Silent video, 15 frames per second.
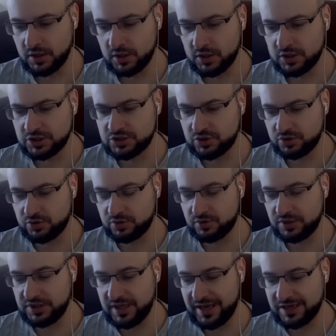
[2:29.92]
So
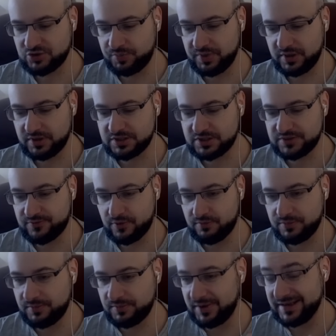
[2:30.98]
the extra pillars
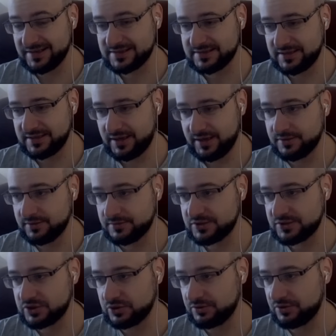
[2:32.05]
from my Landslide,
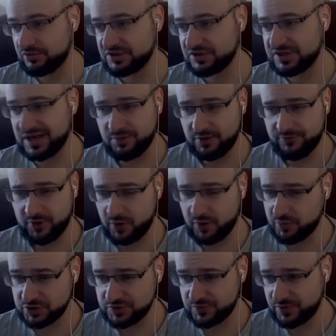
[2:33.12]
so there is a couple of
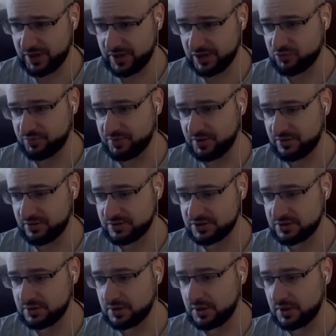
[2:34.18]
options for extra
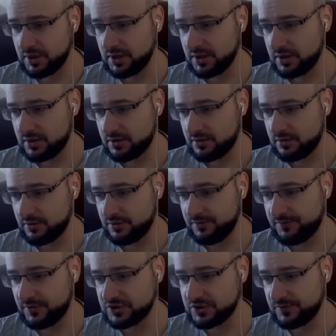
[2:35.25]
pillars. The
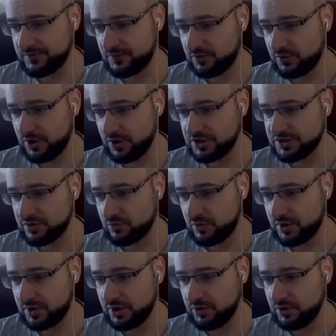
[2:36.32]
first of all is the
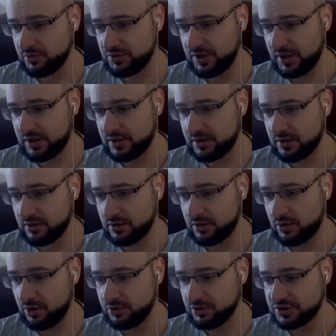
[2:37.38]
one you take
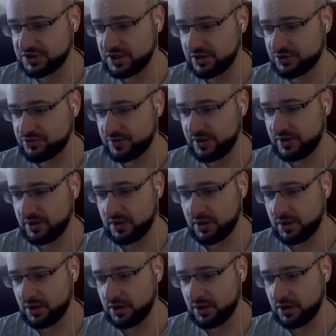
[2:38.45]
on your skill tree.